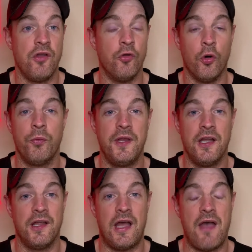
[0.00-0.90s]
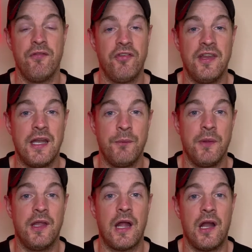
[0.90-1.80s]
Nobody, I haven't seen any
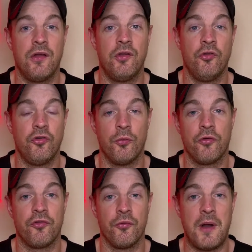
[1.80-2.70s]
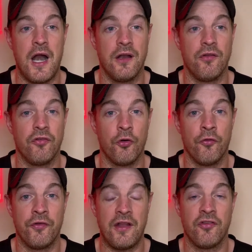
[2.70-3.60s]
big car YouTubers from Ireland,
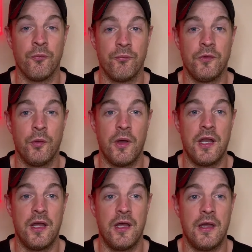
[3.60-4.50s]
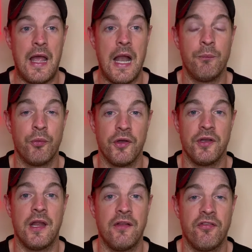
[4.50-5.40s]
so if that's something you wanna help
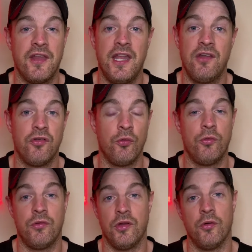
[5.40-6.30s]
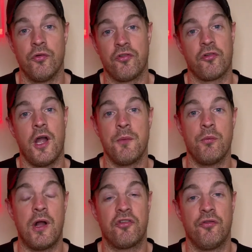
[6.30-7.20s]
with and see, do, you know, subscribe
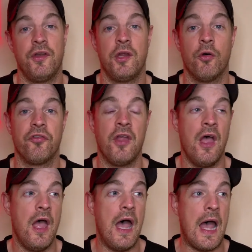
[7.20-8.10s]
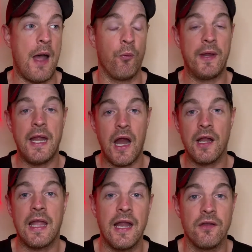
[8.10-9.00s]
and watch the videos. We
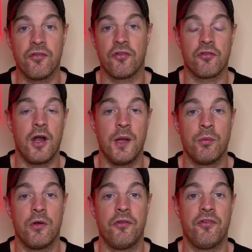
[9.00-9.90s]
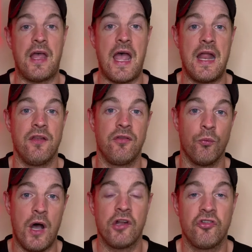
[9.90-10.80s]
are getting the subscribers and the
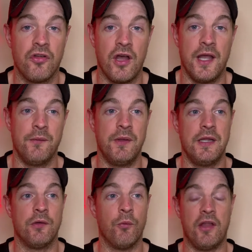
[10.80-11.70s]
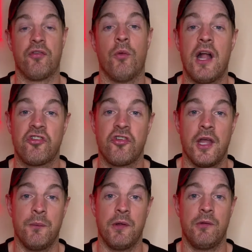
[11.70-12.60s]
watch, I mean, it's the watch
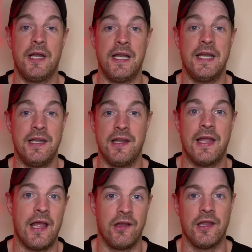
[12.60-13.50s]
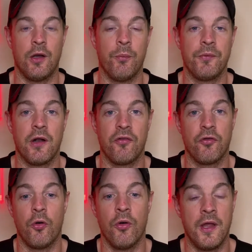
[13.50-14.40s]
time I really need to get up there.
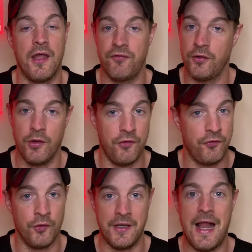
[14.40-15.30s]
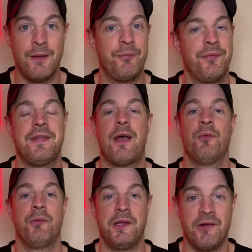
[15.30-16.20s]
So if you can help,
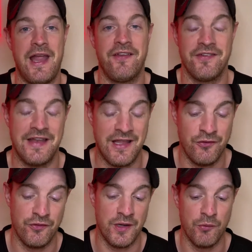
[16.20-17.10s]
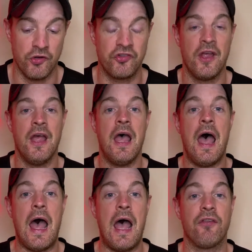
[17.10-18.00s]
that would be great, and thank you very much.
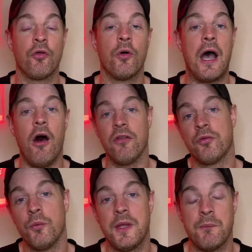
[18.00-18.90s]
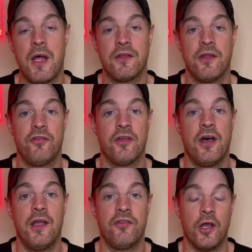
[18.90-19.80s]
So also, when we get monetized,
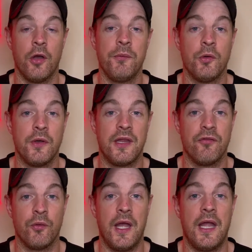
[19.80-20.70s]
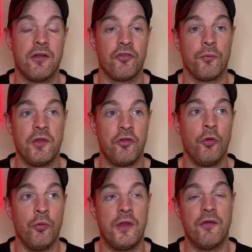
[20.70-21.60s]
guys, I'm gonna be doing a giveaway. There's gonna be
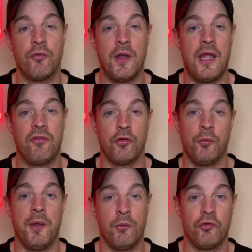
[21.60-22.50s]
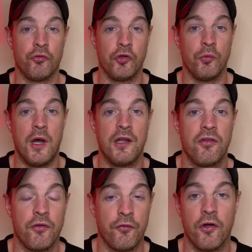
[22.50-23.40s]
two giveaways, so you pick which one you
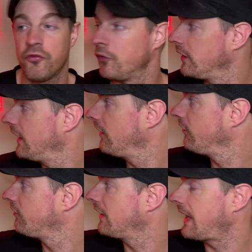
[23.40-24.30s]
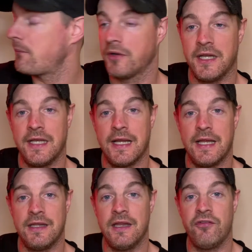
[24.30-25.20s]
want. The first one is the
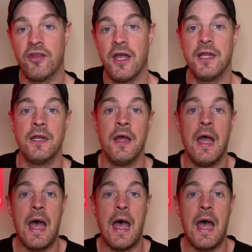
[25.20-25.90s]
Lamborghini ID sign,